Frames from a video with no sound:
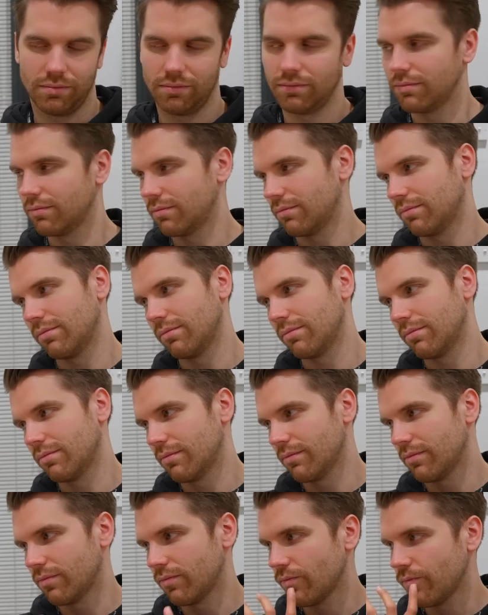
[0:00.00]

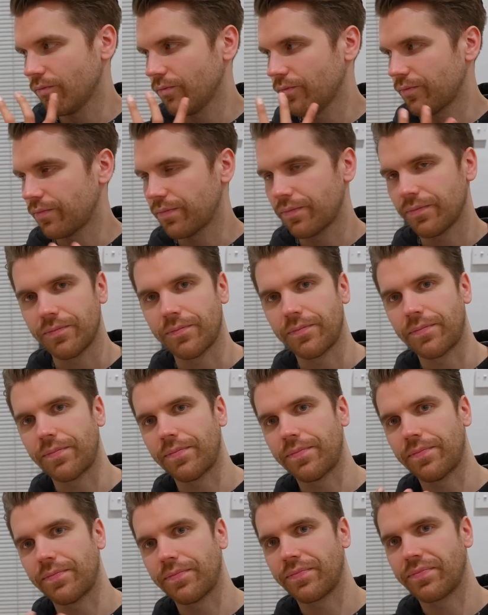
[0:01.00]

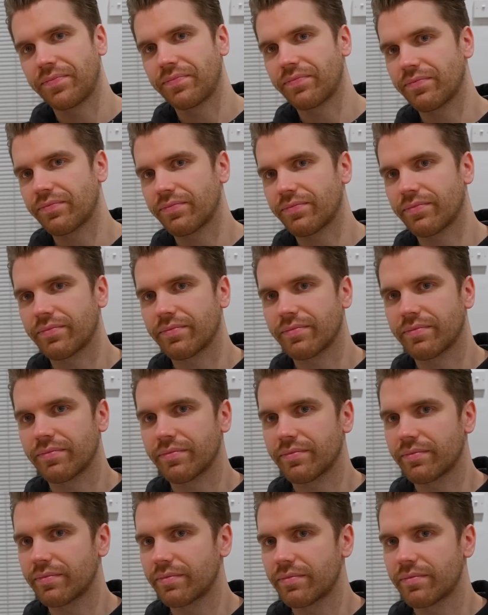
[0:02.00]

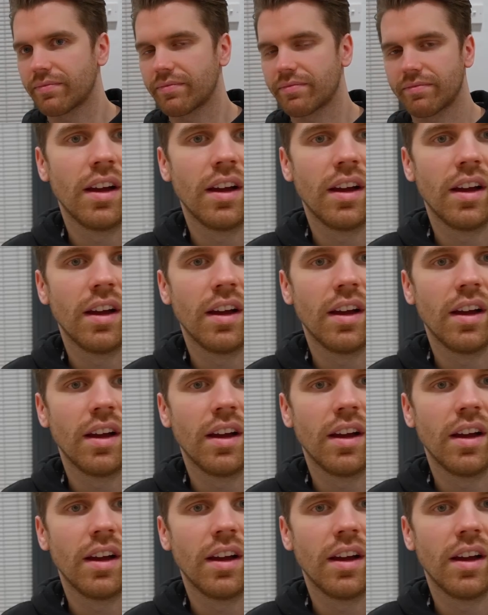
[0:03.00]
(not speaking)